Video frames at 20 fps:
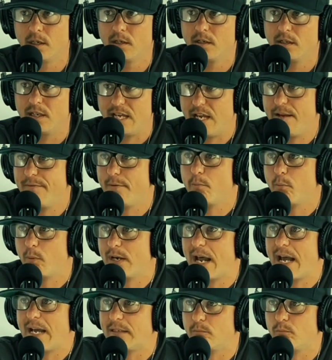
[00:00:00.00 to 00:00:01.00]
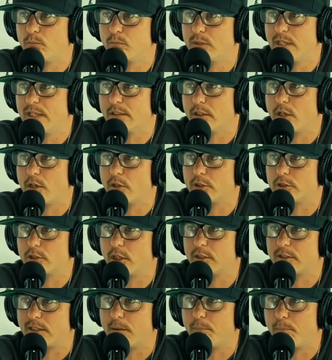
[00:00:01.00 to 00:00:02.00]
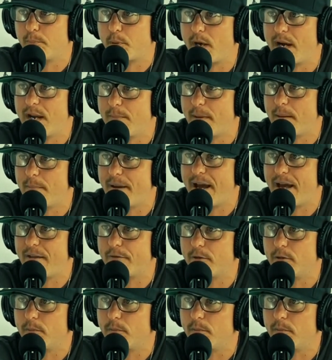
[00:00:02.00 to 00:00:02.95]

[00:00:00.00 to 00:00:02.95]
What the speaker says: Even when I didn't go to church, I'd pray in my bathroom.